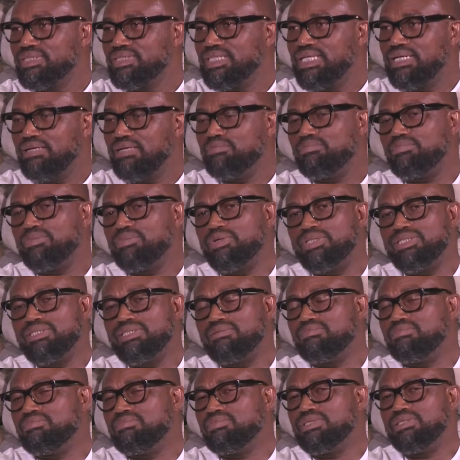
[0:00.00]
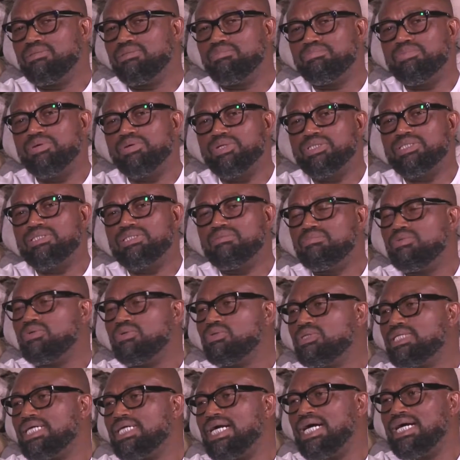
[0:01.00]

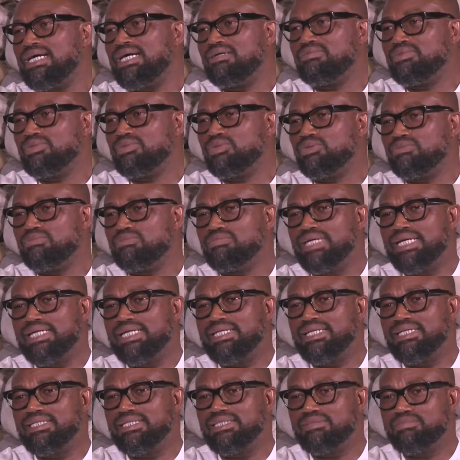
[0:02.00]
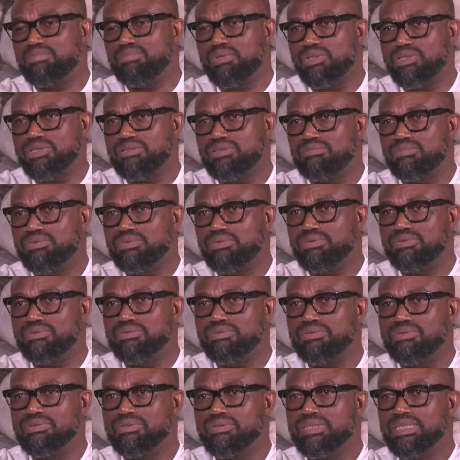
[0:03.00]
impossible times to make things possible.
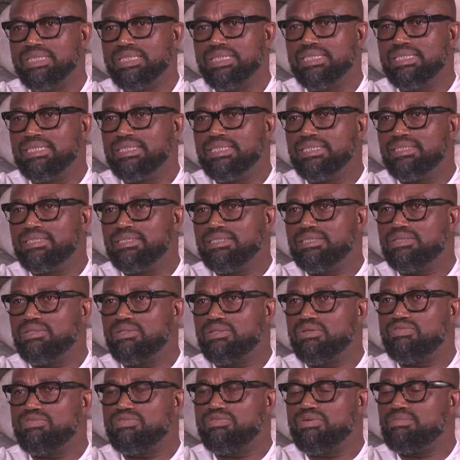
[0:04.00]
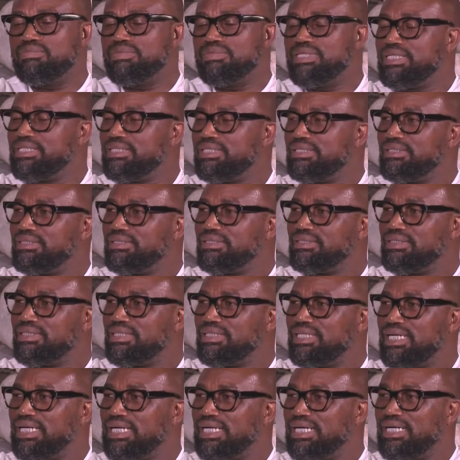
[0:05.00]
So for me,
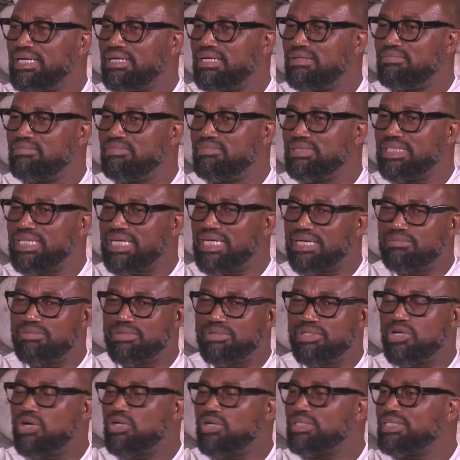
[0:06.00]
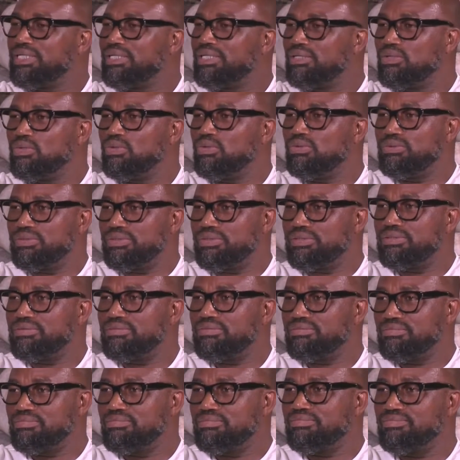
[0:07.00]
it had been hot and cold.
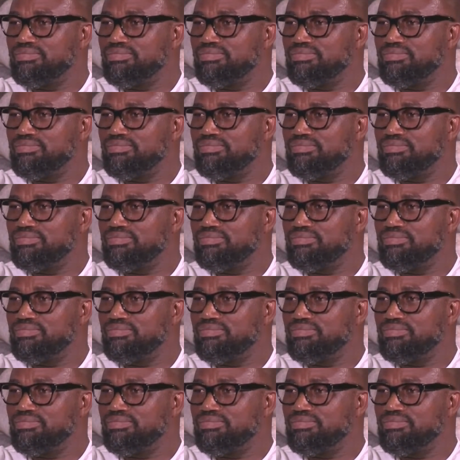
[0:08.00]
Yeah.